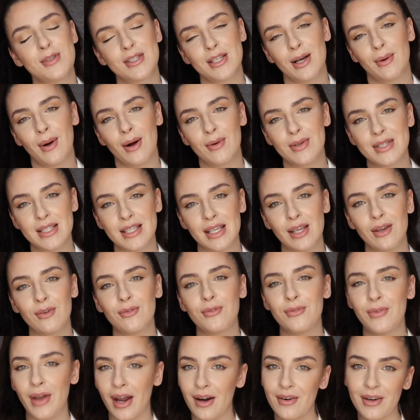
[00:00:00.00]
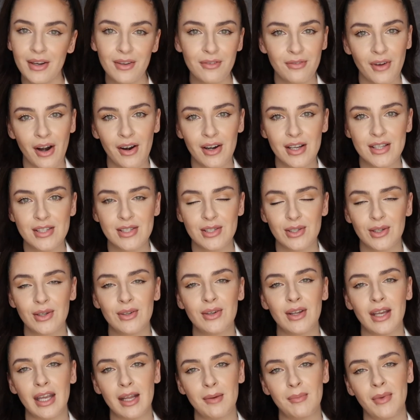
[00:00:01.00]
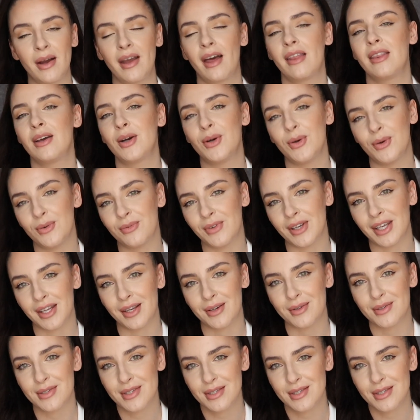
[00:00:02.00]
So I'll see you very, very soon in my other haul videos.